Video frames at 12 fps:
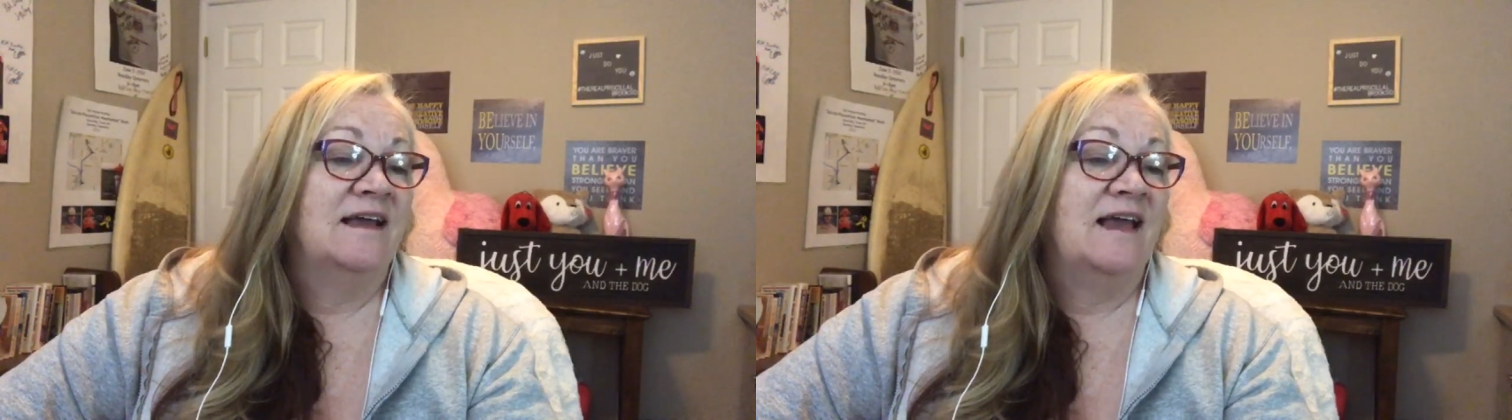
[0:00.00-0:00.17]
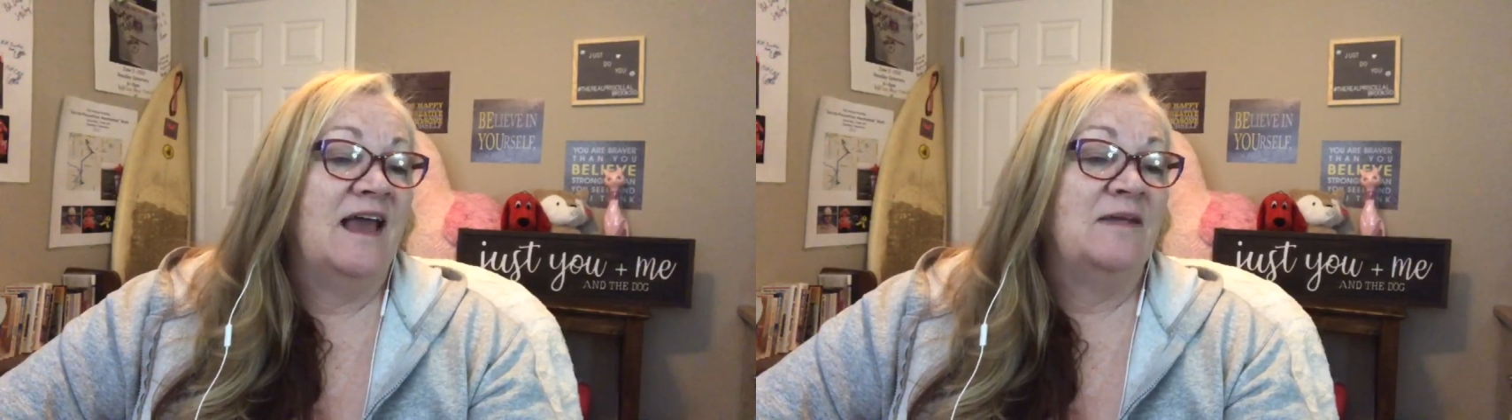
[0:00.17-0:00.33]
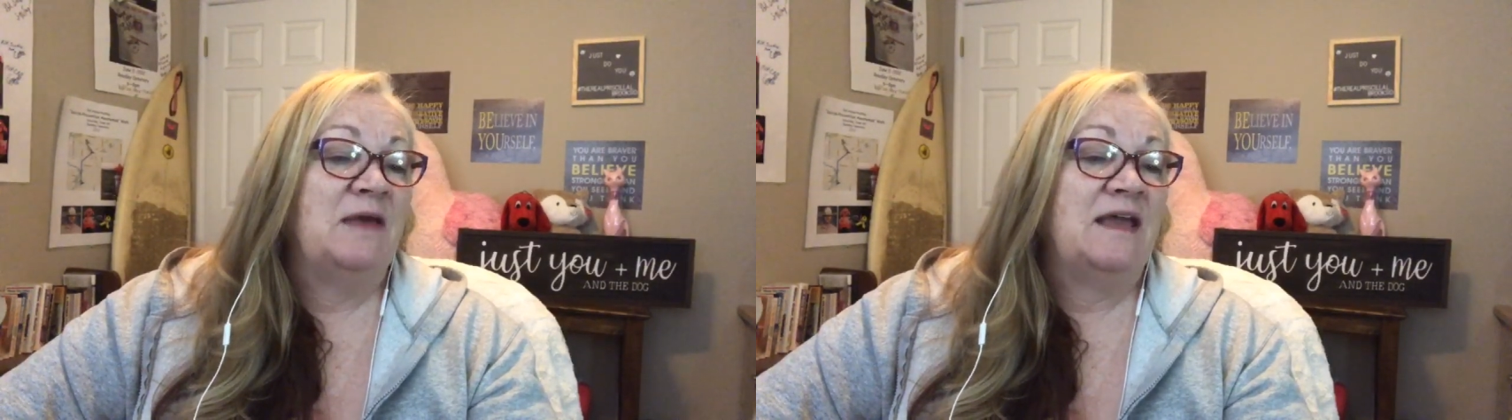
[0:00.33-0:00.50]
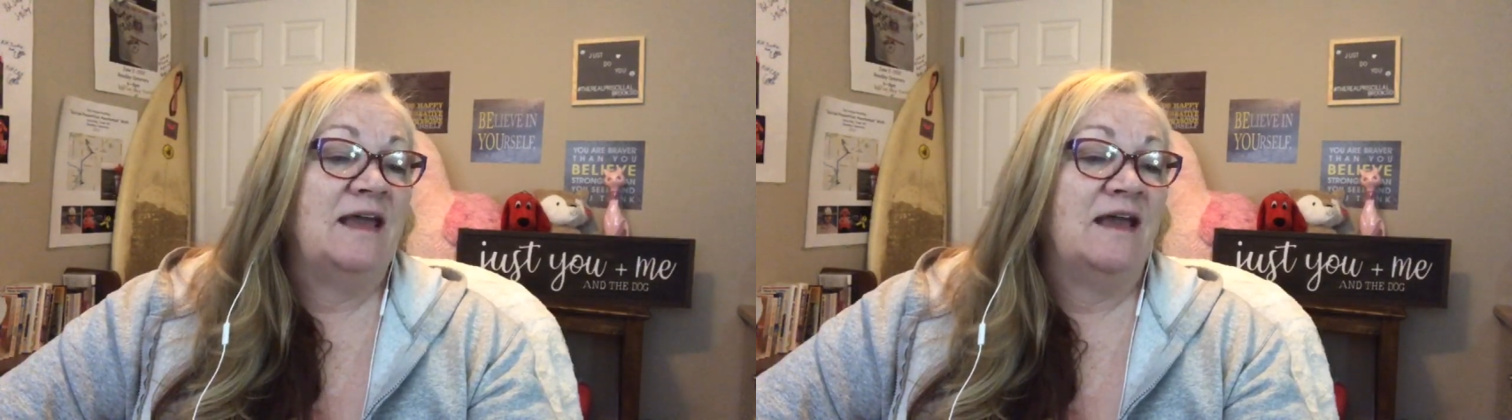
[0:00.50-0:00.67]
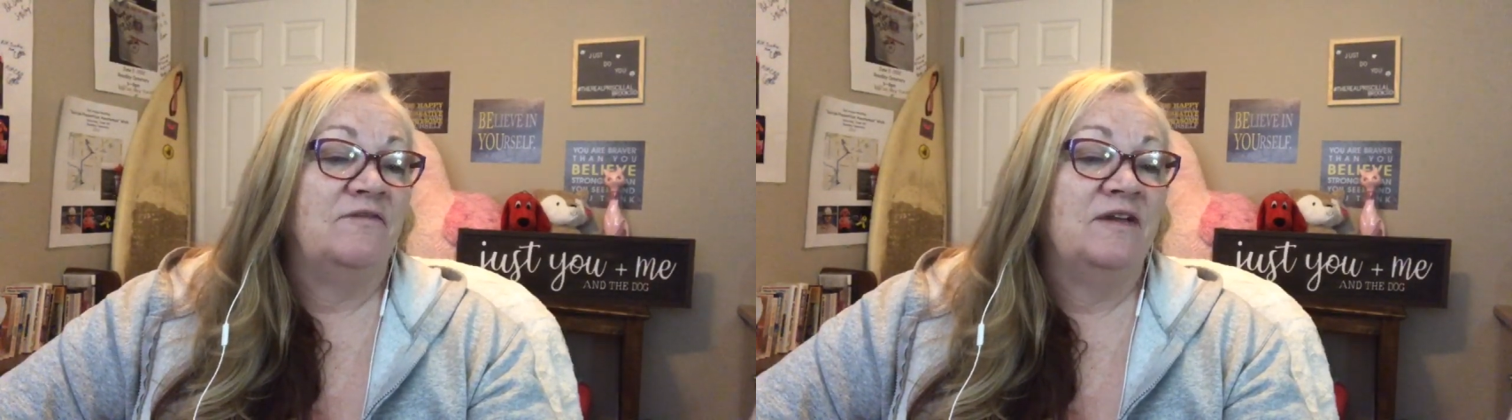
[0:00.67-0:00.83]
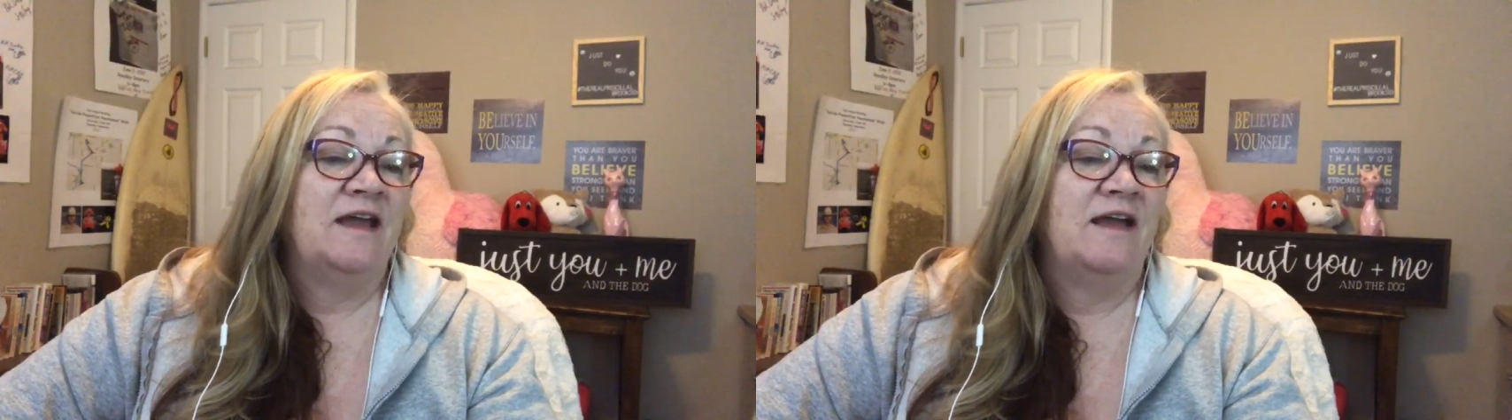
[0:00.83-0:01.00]
and make
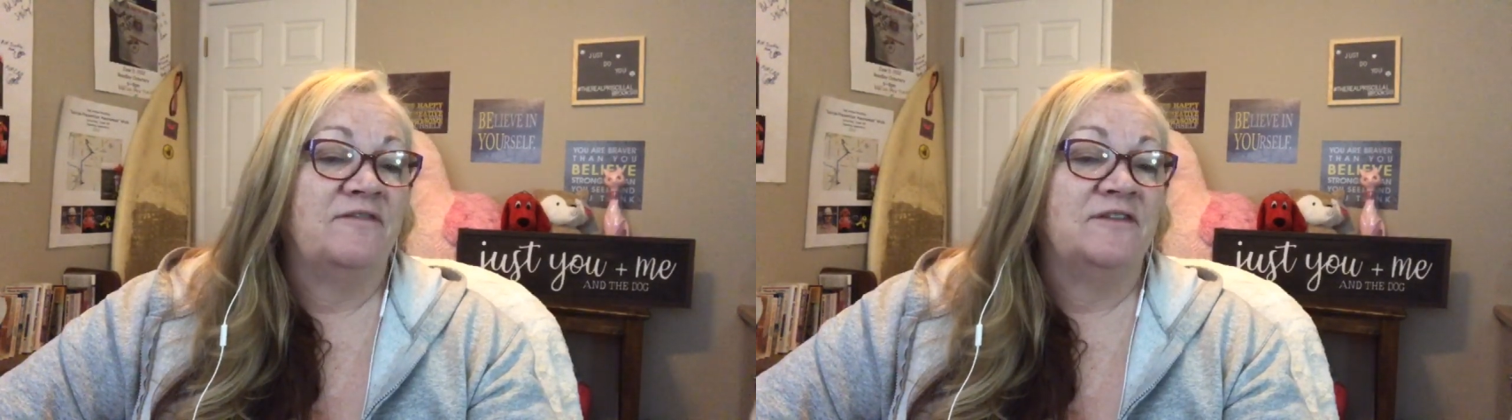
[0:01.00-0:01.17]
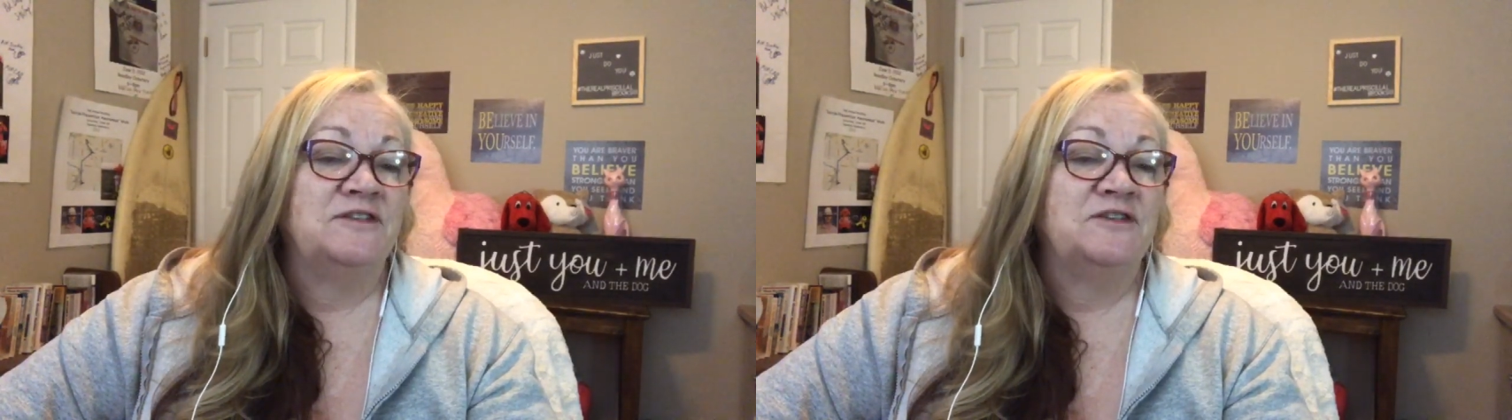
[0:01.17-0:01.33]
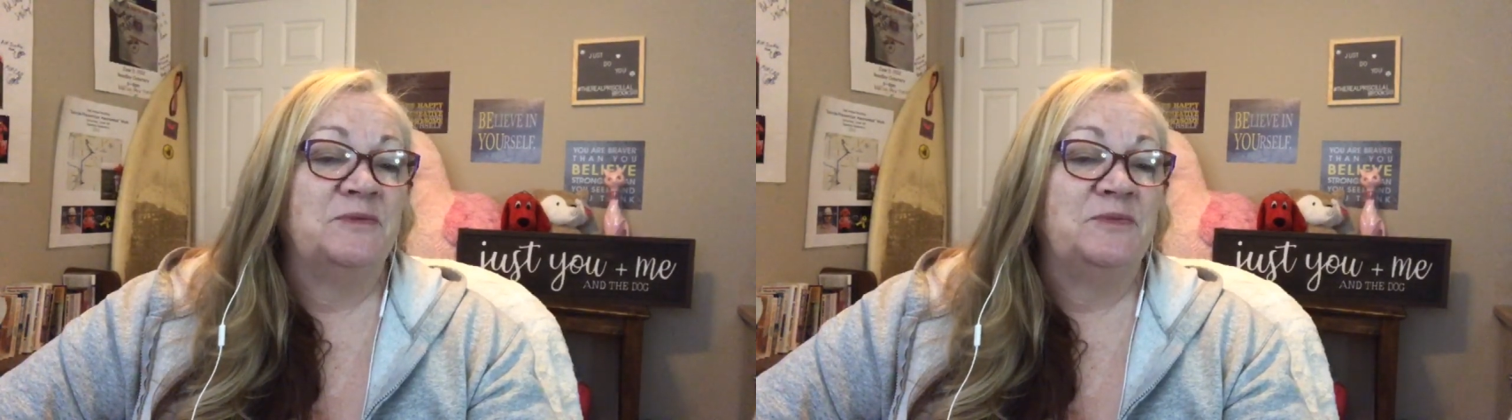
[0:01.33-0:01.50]
every effort to